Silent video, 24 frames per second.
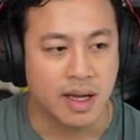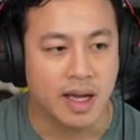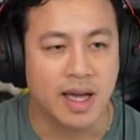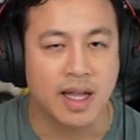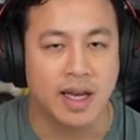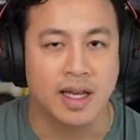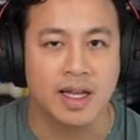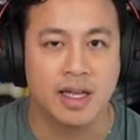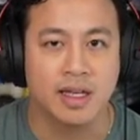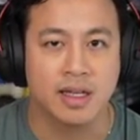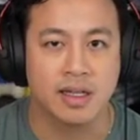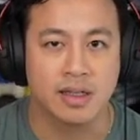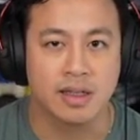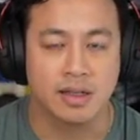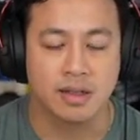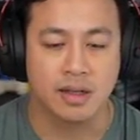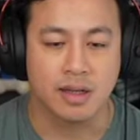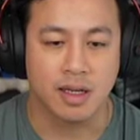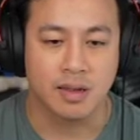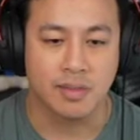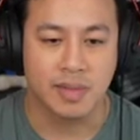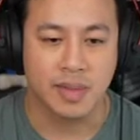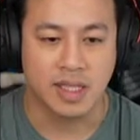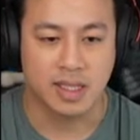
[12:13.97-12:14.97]
adding
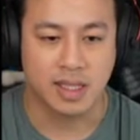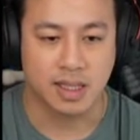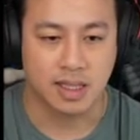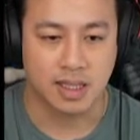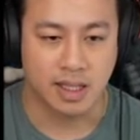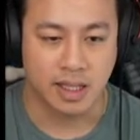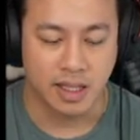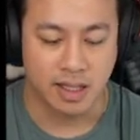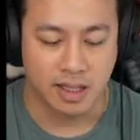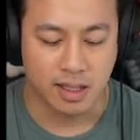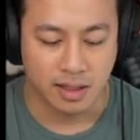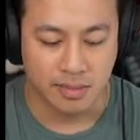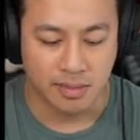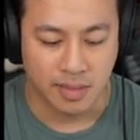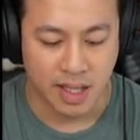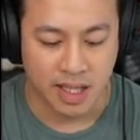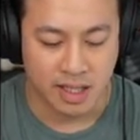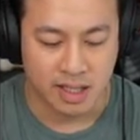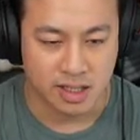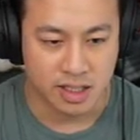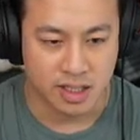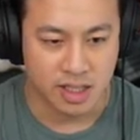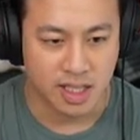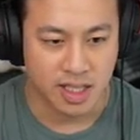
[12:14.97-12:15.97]
basically
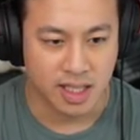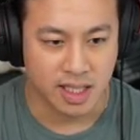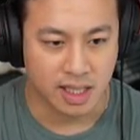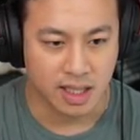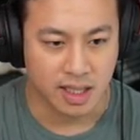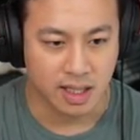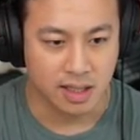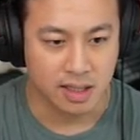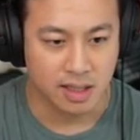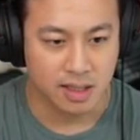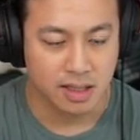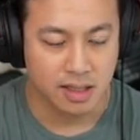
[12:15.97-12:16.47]
command checking.